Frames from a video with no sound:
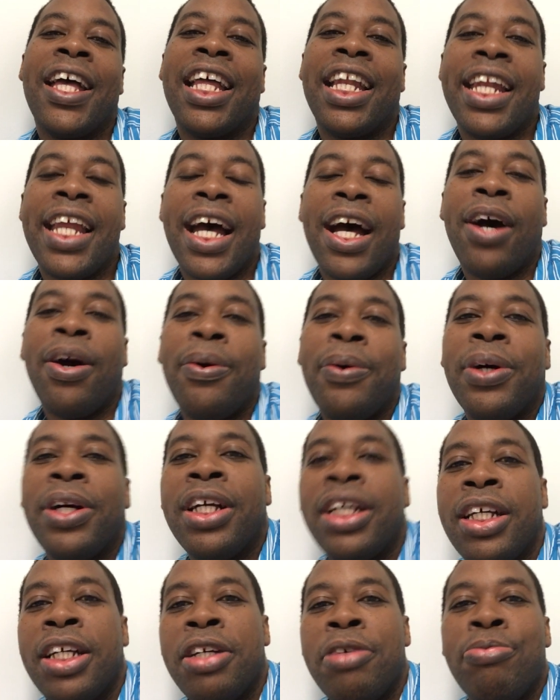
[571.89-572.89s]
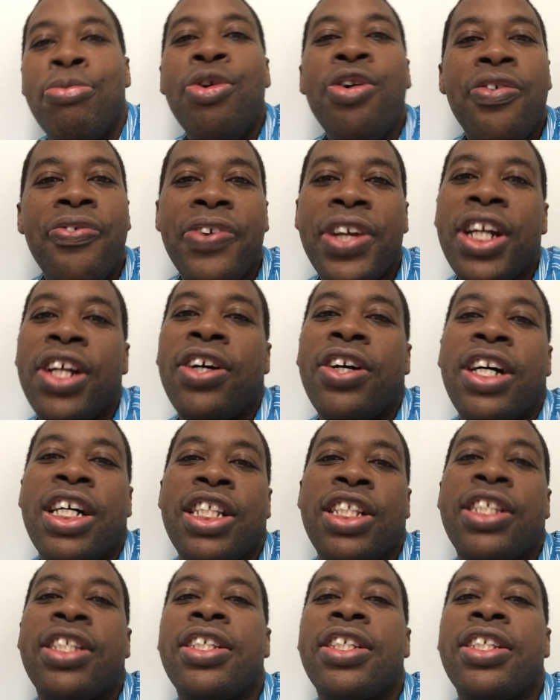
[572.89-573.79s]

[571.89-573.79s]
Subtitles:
Now, moving on